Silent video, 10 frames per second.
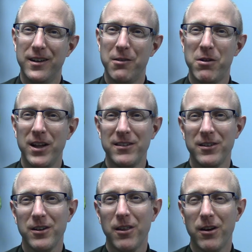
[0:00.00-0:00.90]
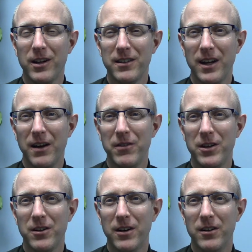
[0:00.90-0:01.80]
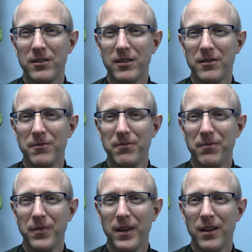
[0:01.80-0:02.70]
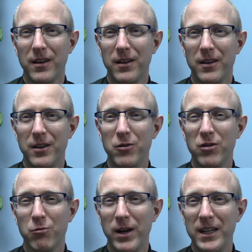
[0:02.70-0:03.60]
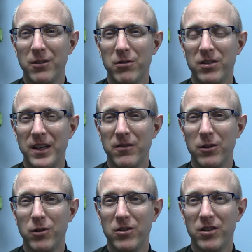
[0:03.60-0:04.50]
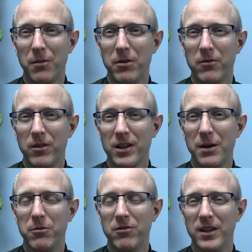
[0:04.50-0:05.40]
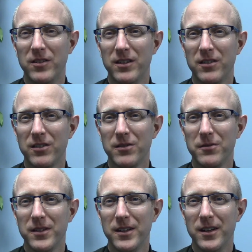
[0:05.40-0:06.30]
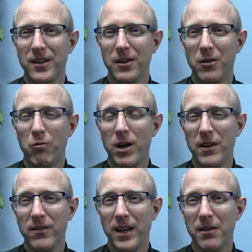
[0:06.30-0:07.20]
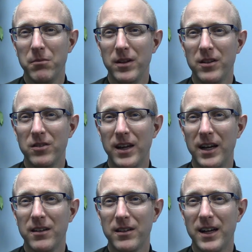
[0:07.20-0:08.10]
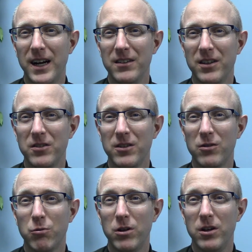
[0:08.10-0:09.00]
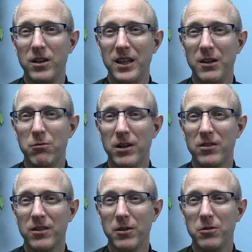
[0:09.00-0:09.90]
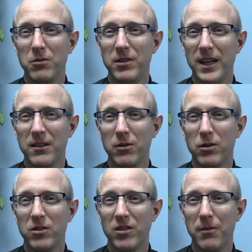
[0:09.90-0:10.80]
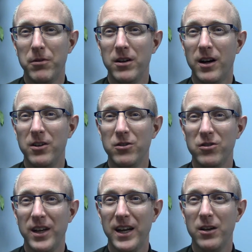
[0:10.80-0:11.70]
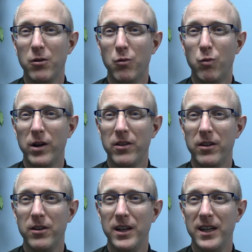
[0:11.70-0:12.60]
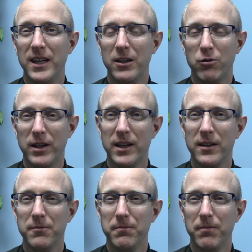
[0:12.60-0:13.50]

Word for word: And while that's a good thought to have in your heart, you should wait to receive the Lord's Supper for a couple reasons. One of them is that God says in His Word He wants those who take the Lord's Supper to understand what they're eating and drinking.